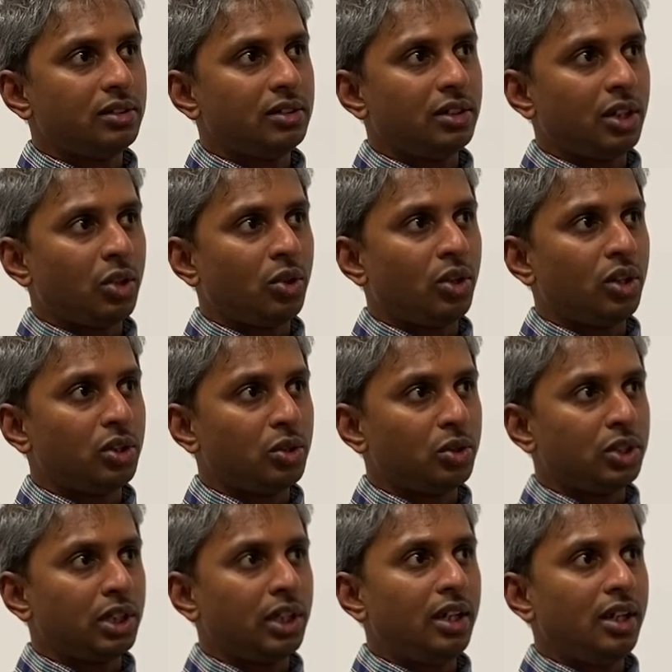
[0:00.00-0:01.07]
that you want to
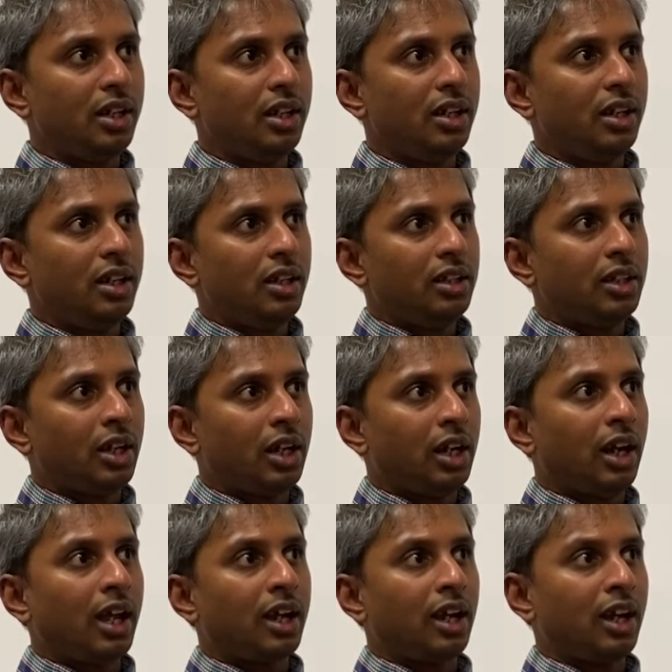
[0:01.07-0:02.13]
see. That,
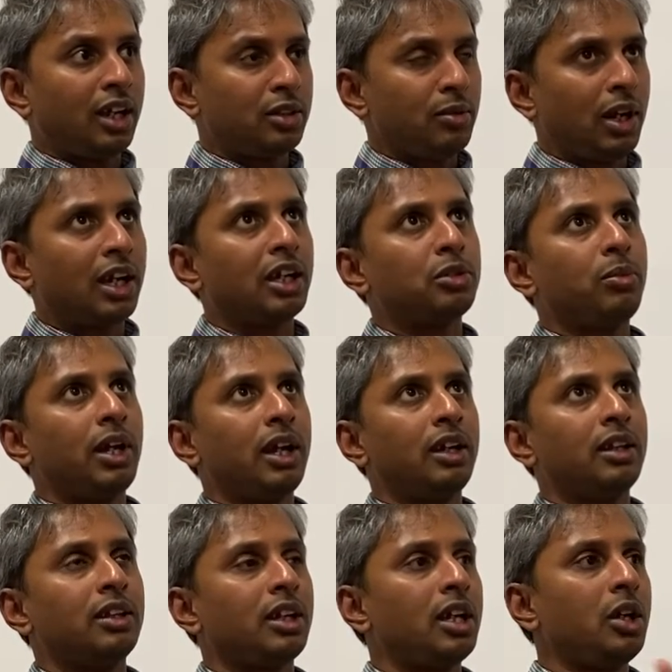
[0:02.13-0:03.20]
like I explained
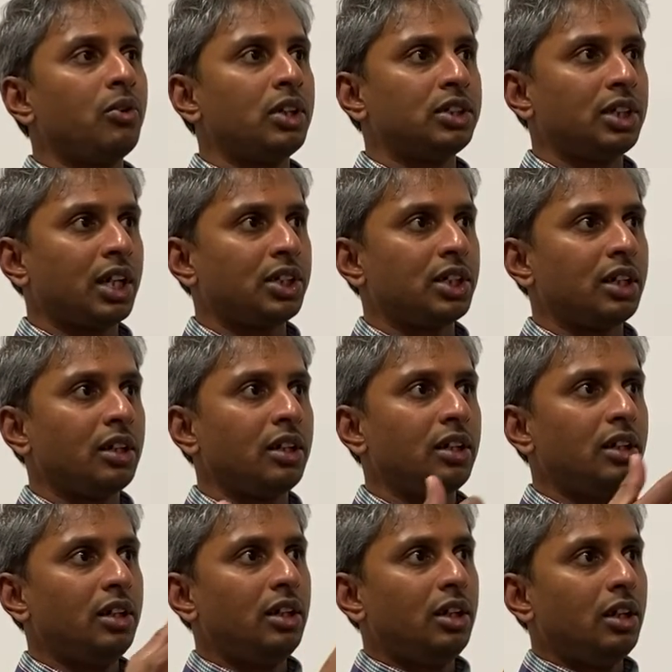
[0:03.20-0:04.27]
in the keyword section,
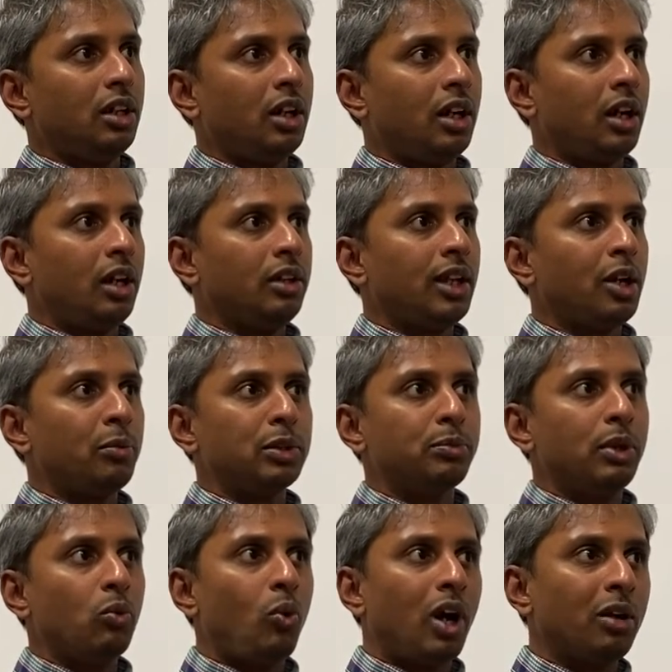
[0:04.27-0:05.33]
there must
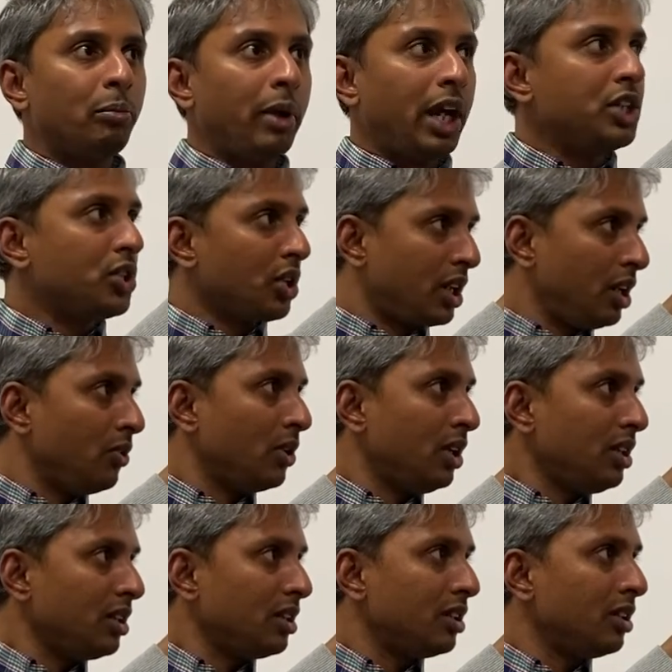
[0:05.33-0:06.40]
be one major
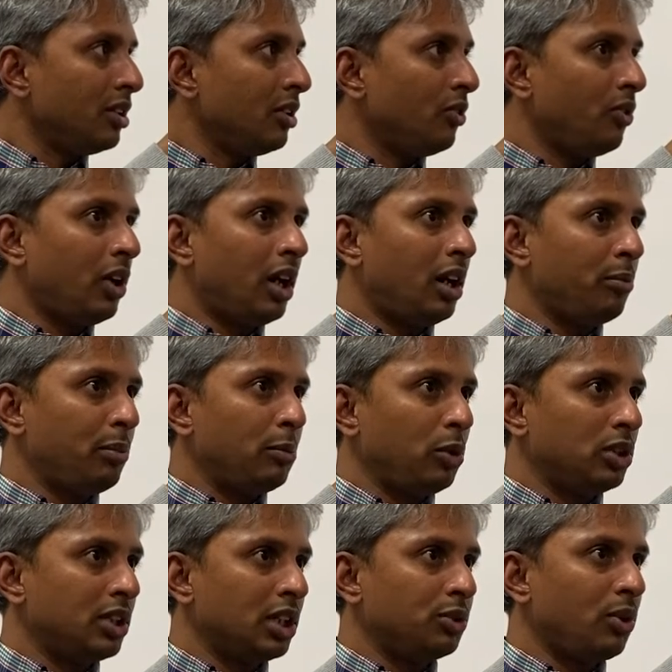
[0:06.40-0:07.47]
keyword where people
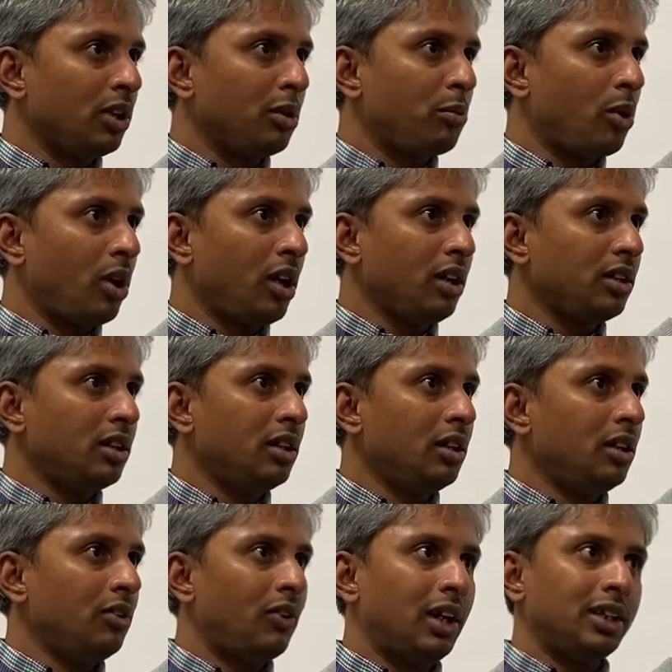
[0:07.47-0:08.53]
search for the product,
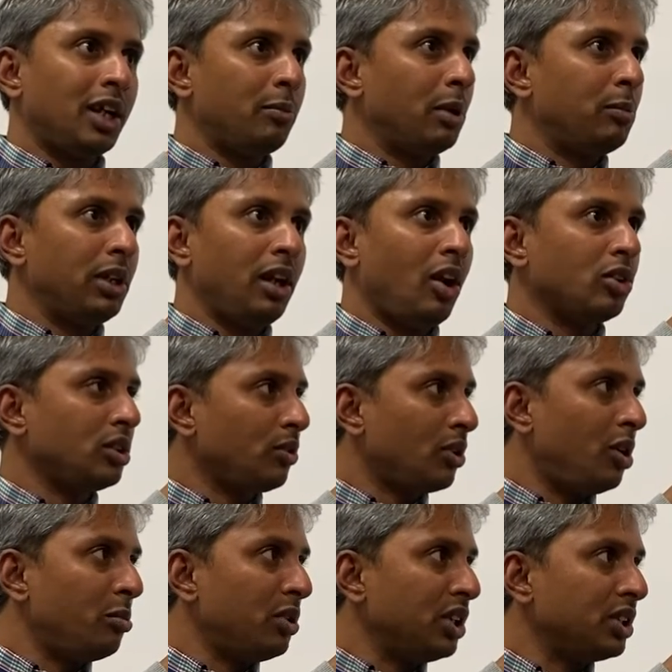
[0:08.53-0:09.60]
where there may be lots of
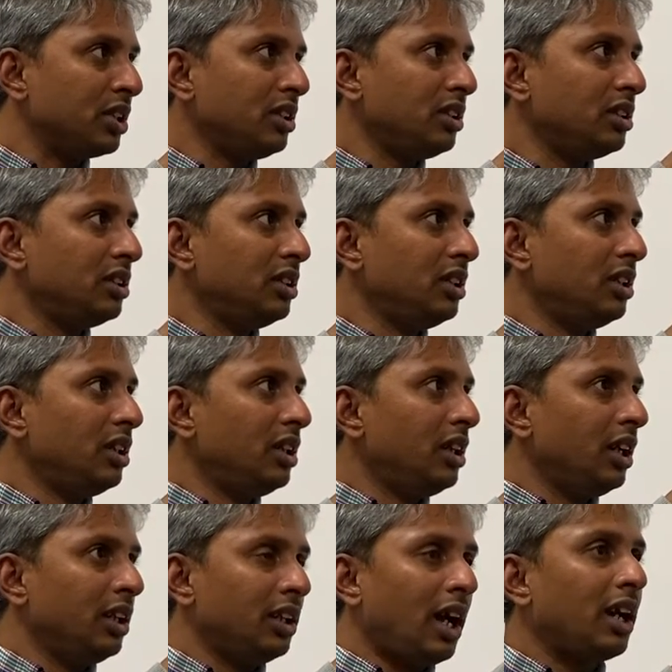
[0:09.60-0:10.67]
competition.
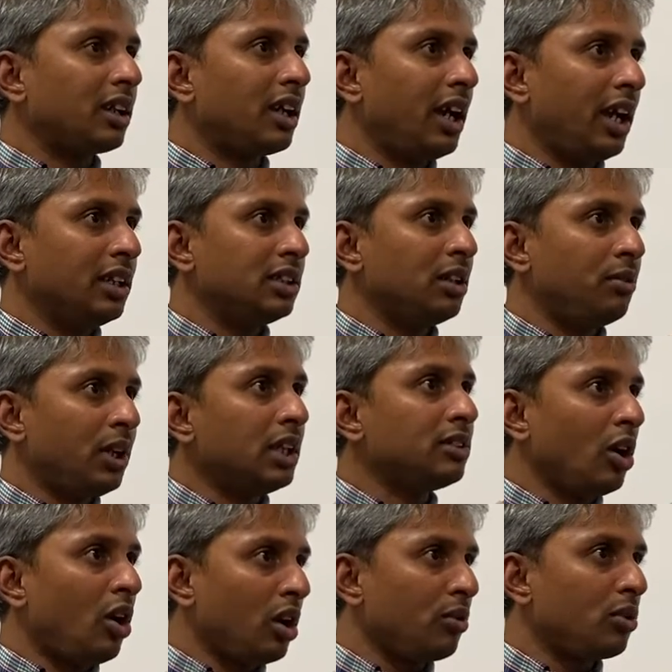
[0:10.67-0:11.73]
In that case, if it is
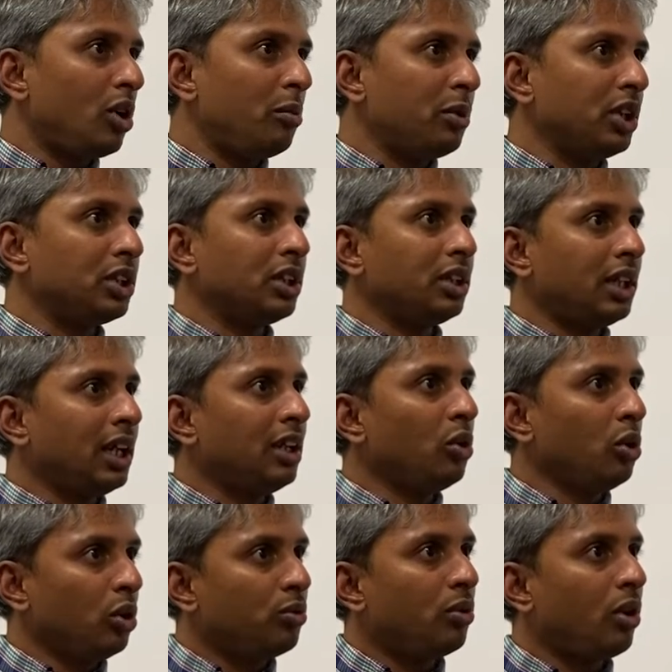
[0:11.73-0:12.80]
a lot of competition, then you
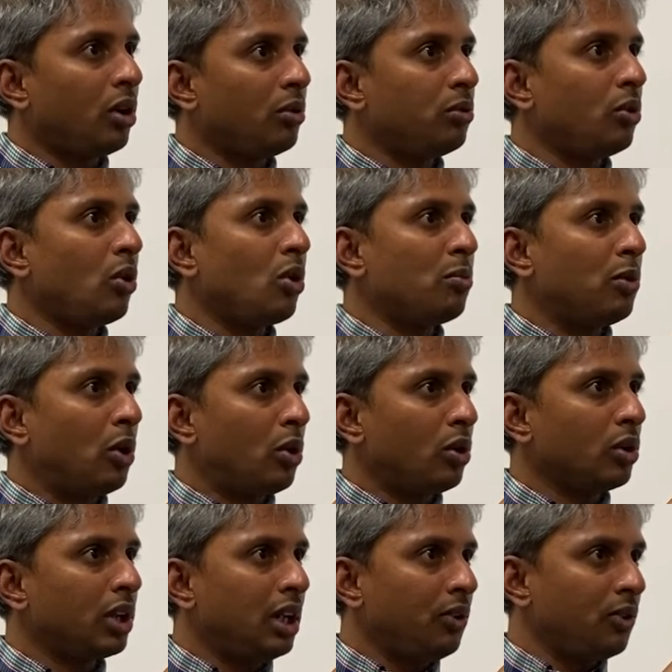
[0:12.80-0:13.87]
look for 4
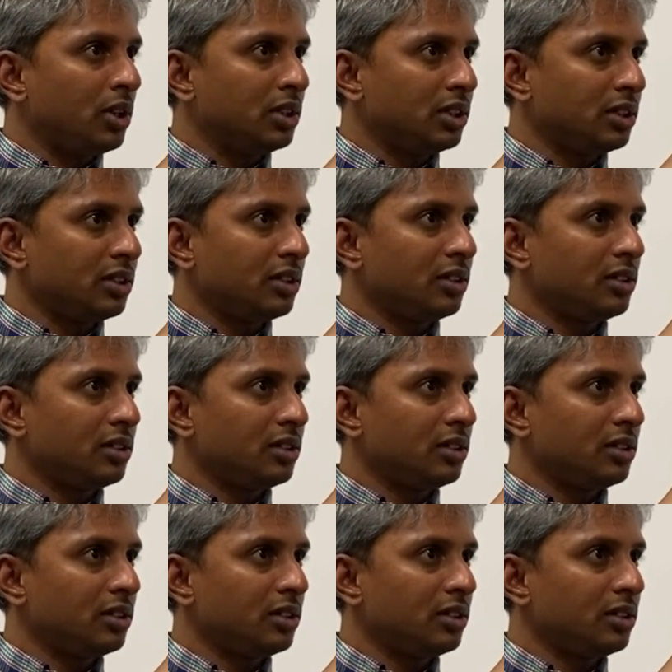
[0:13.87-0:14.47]
more keywords,